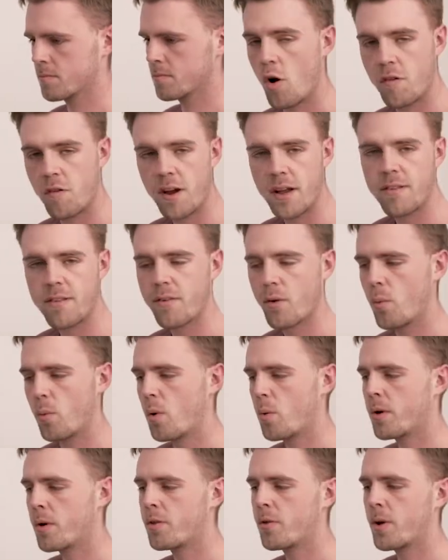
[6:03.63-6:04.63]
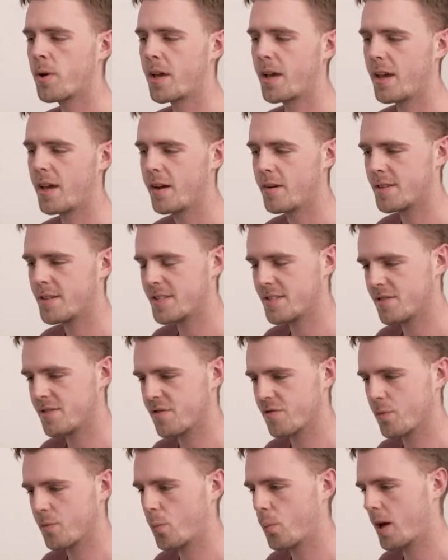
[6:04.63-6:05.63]
Alright, so what we're doing here
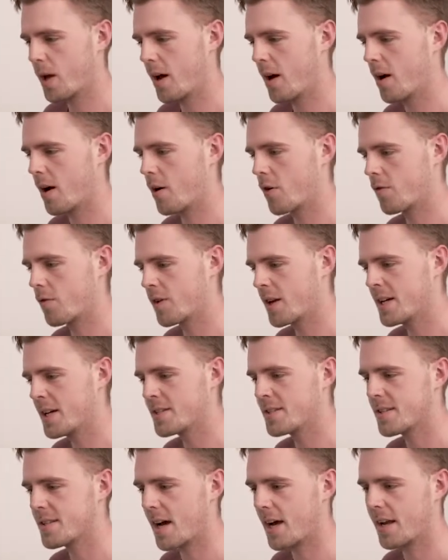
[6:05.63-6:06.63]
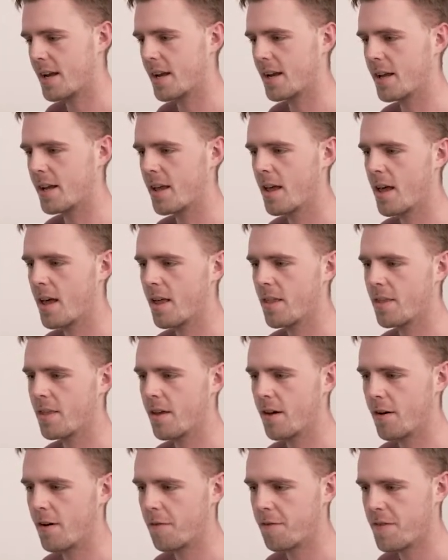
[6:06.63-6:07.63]
is we are reassigning
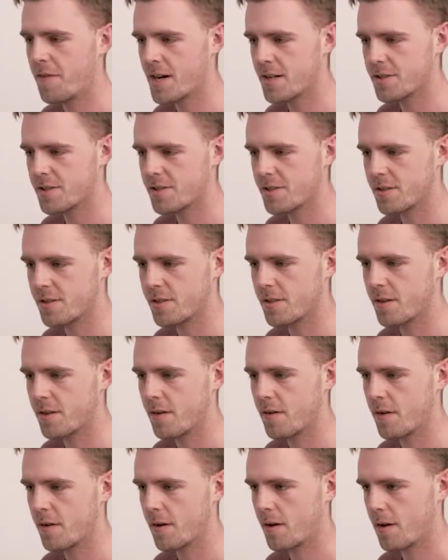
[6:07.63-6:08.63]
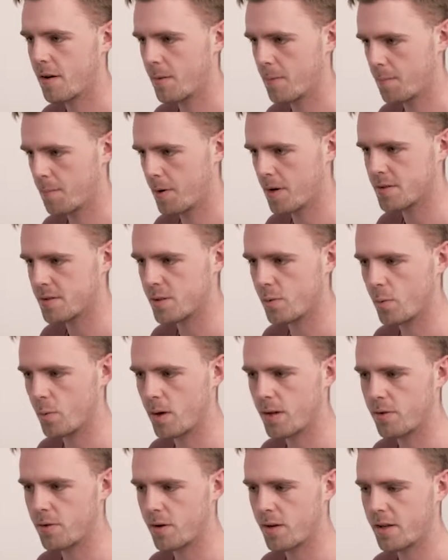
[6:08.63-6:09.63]
the function
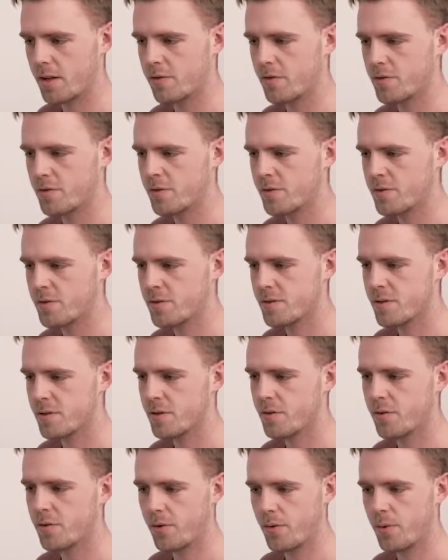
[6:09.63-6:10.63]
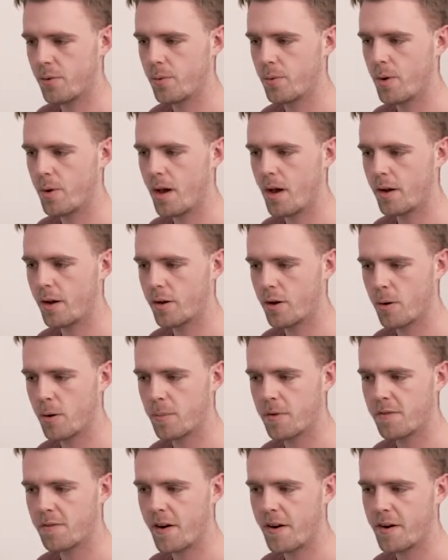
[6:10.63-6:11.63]
person1.introduce to a
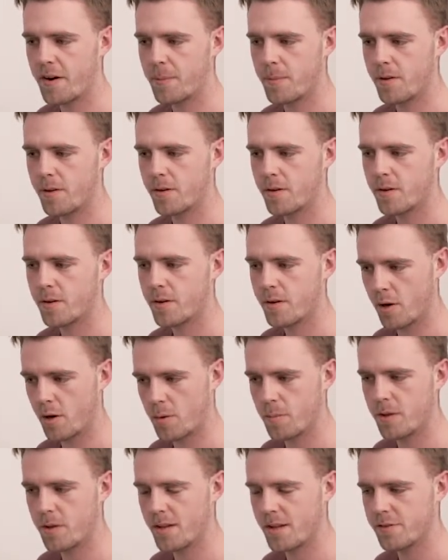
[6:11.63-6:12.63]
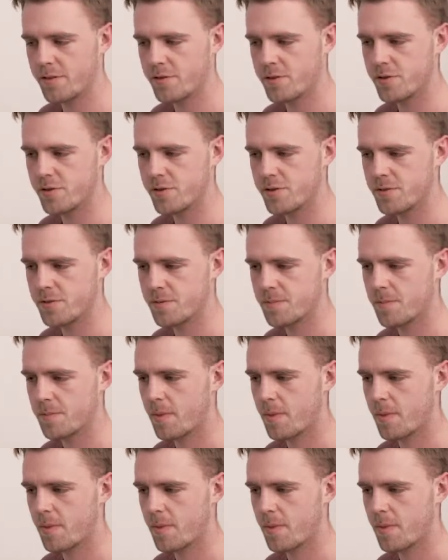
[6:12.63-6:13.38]
global variable global introduce.